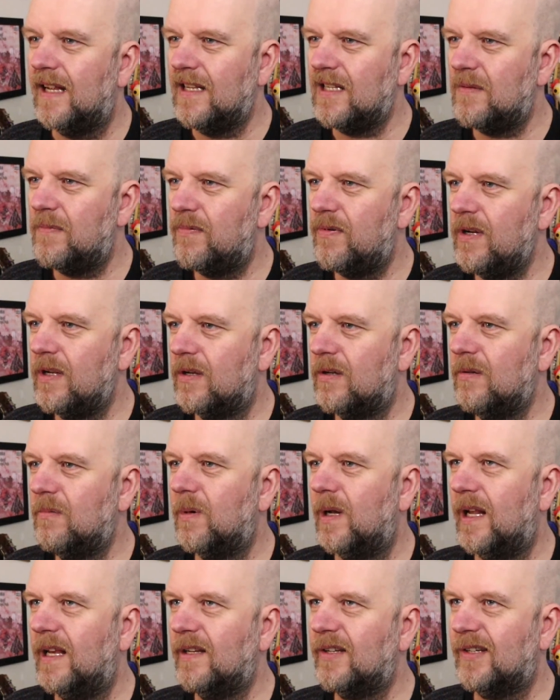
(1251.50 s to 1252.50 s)
a pretty good one
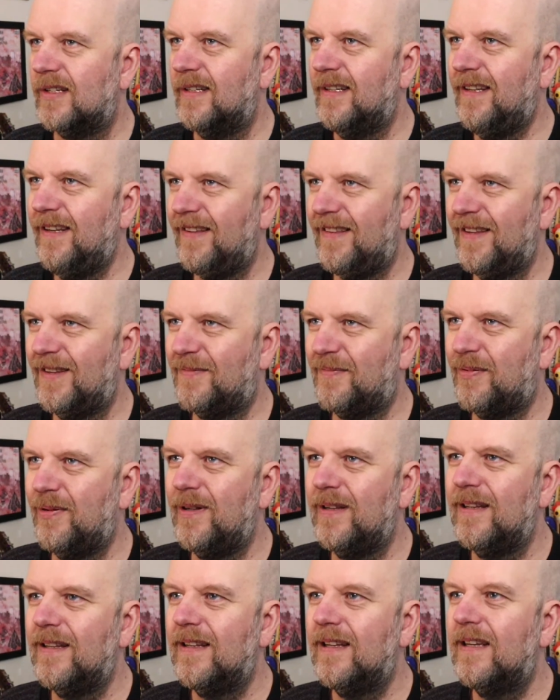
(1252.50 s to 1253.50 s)
actually. I think it's pretty
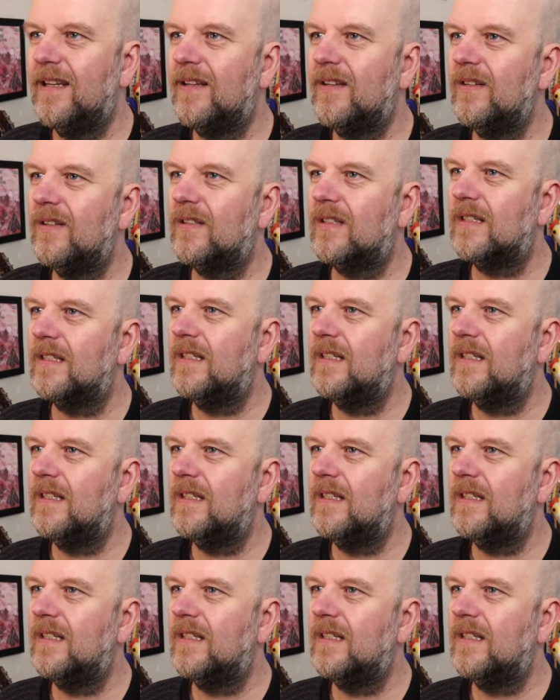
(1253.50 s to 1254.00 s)
good.